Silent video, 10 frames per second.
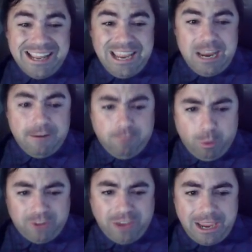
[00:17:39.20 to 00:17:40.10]

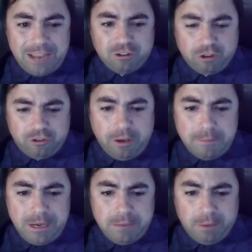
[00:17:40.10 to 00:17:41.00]
Influenza A is listed at
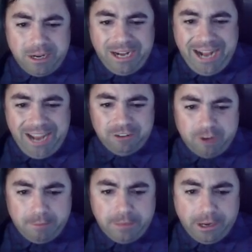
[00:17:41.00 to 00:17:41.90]
medium, but it has
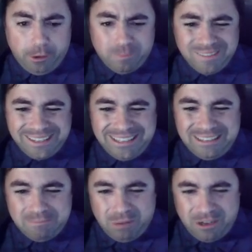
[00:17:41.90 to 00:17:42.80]
come down.
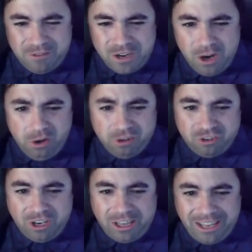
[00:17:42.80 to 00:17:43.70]
But if you
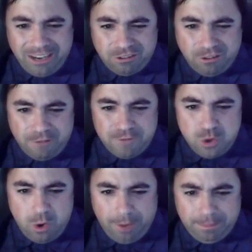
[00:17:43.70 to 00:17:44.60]
notice, in the last uh,
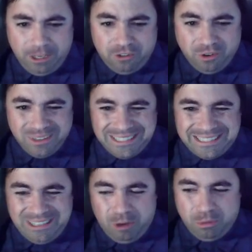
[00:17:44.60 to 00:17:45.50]
few updates here,
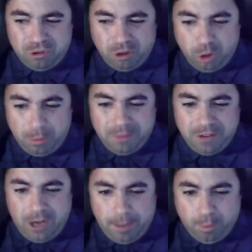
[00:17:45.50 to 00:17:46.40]
almost a little bit of
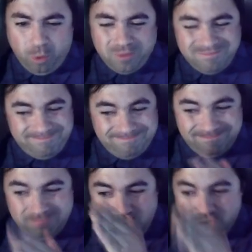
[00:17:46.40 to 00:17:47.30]
an upward
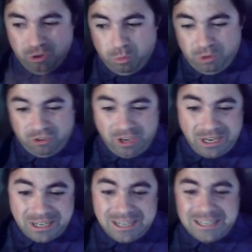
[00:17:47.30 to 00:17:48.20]
motion once again.